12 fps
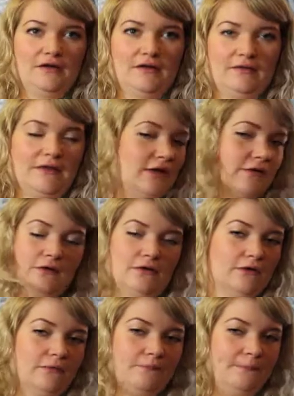They
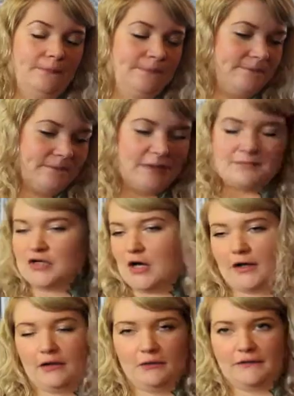either keep
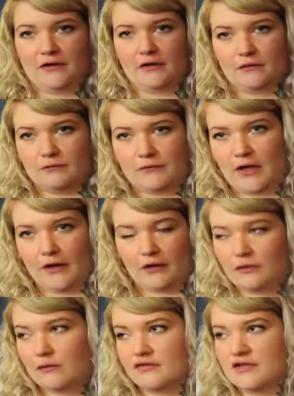talking or they kind of
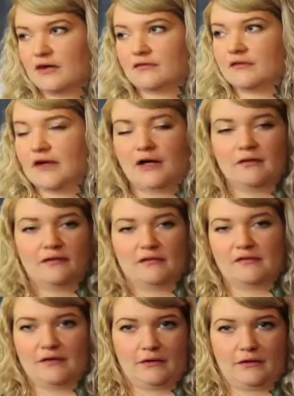ghost you after that.
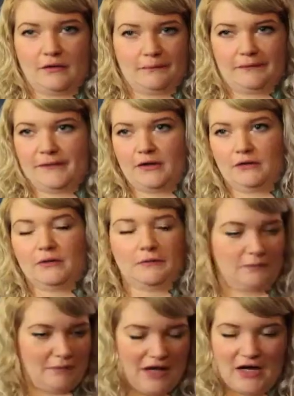It's like, I'm thank you,
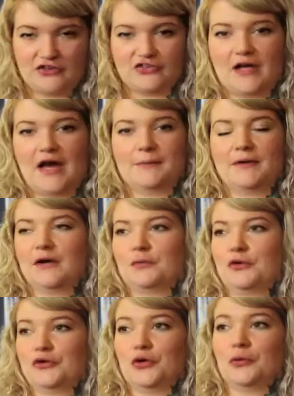I'm actually happy. I
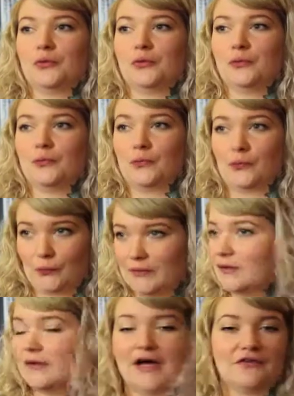put no
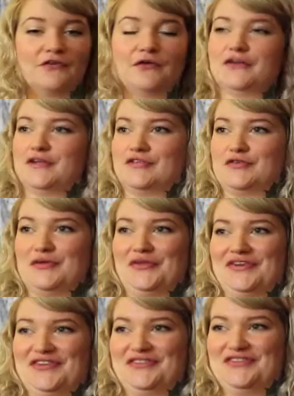real effort into
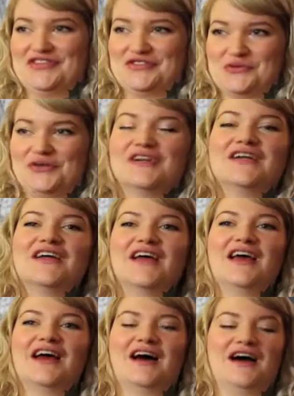the individual.
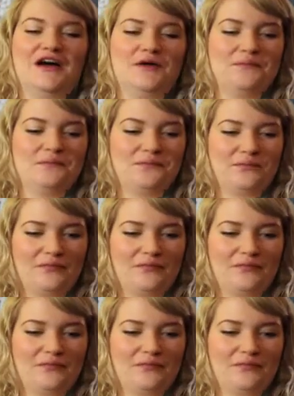Um,